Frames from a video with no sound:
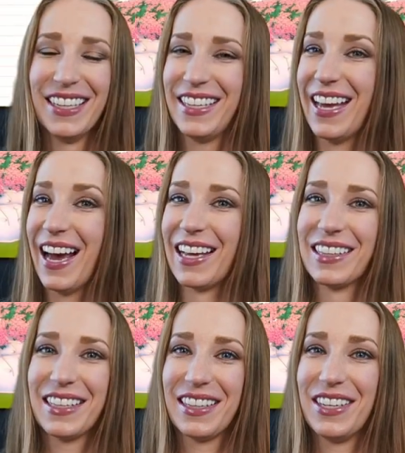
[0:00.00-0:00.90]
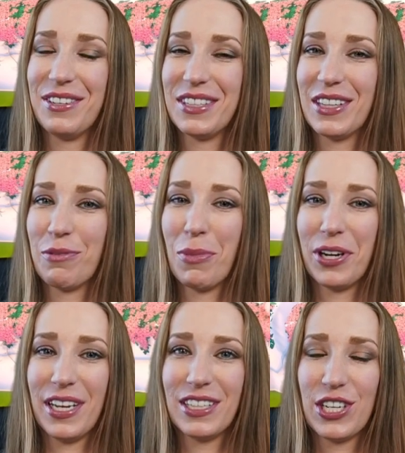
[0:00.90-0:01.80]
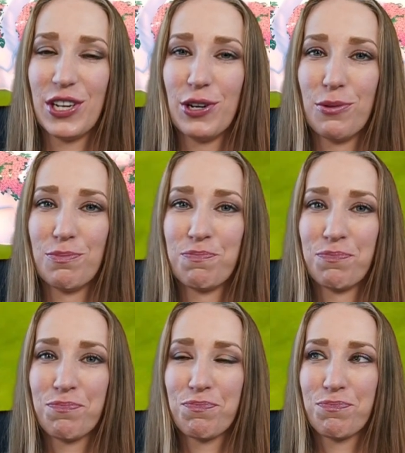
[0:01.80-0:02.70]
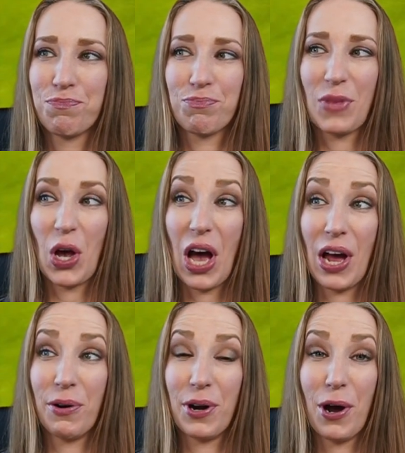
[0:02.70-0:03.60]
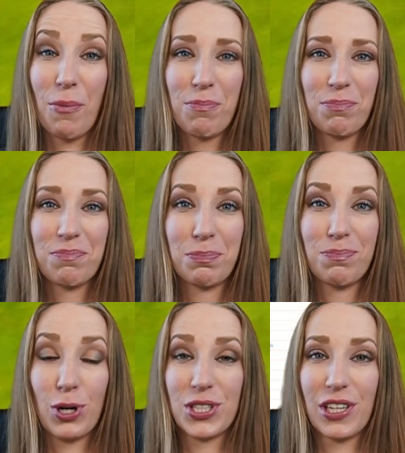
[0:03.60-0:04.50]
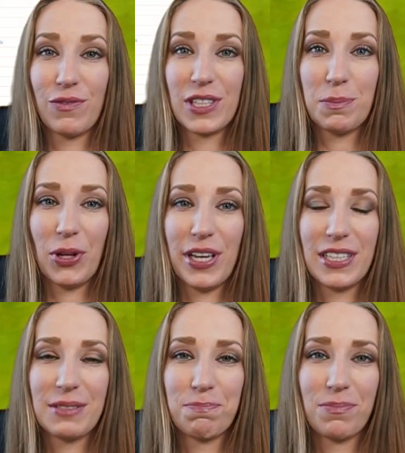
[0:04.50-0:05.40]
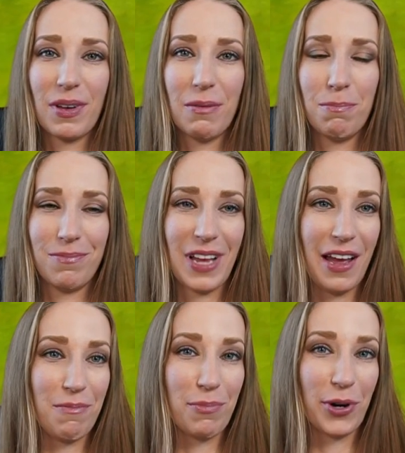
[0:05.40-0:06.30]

yeah, they're using their money to, I don't know, preserve this place and